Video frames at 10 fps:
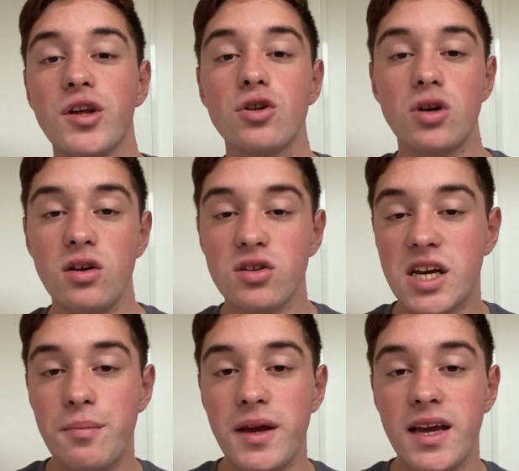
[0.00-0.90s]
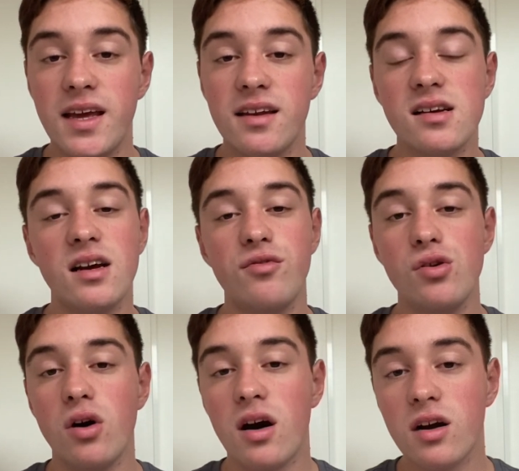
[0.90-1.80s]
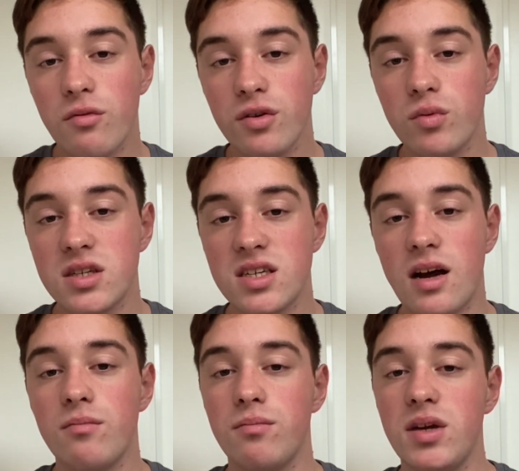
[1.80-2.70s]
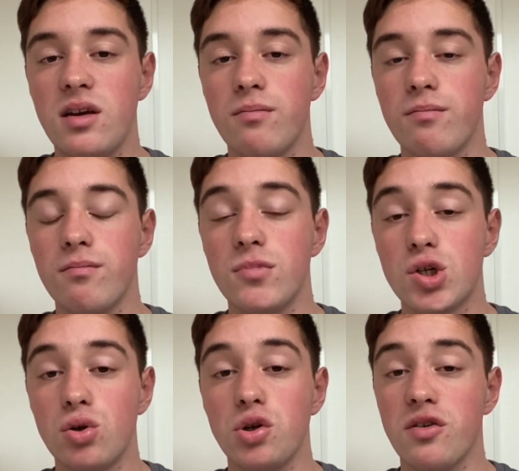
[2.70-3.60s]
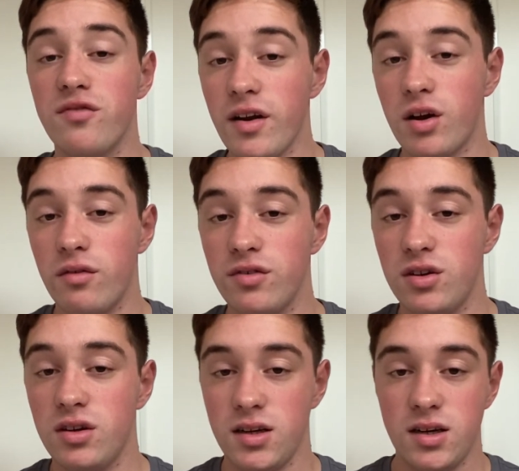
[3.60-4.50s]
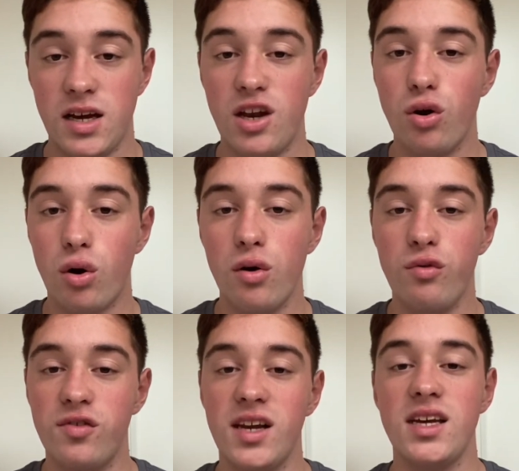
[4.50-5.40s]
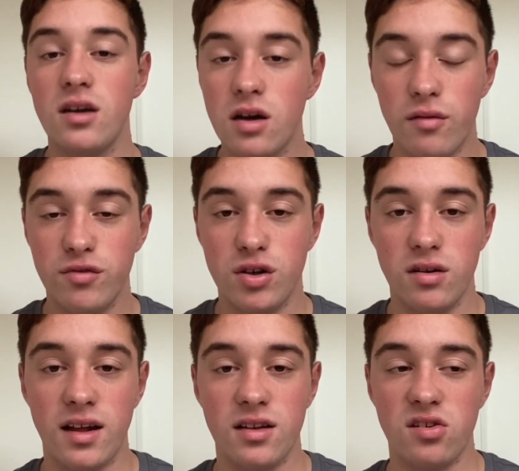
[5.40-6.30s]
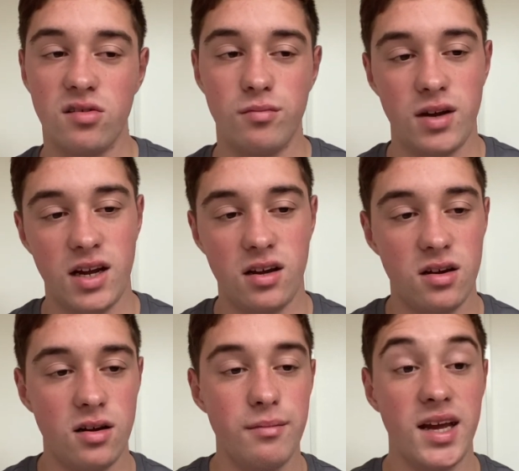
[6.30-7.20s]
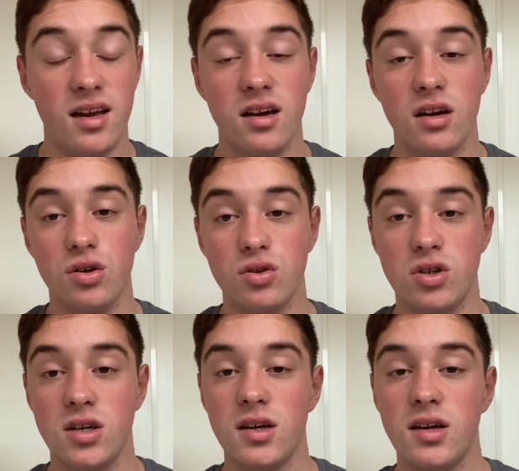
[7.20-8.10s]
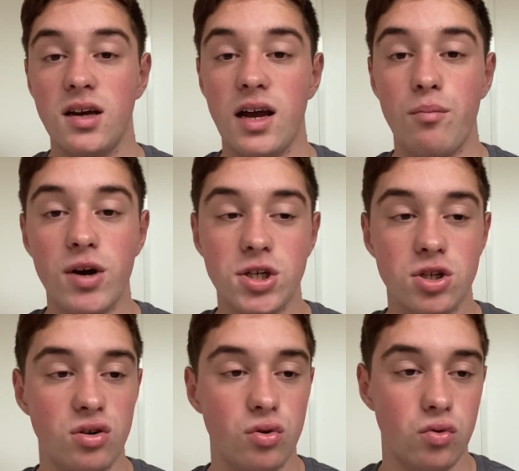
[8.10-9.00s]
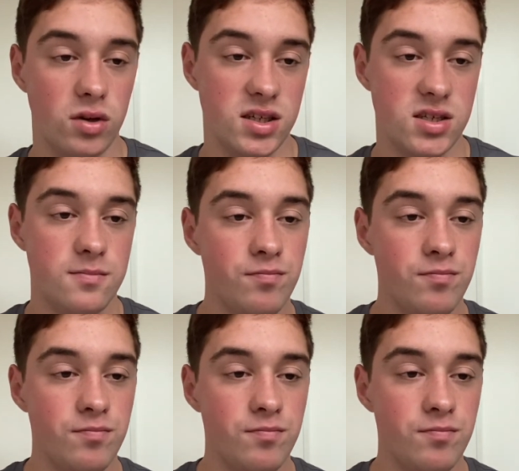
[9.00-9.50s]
Try not skipping it. If you are confident with some, be sure you're very confident and not overly confident. That doesn't make a good impression always.